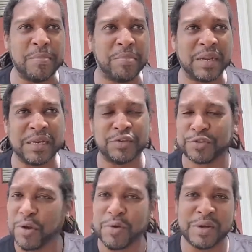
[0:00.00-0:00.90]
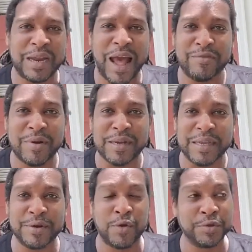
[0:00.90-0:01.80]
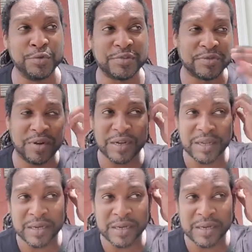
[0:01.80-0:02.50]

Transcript: but in the circle that I run in or used to run in,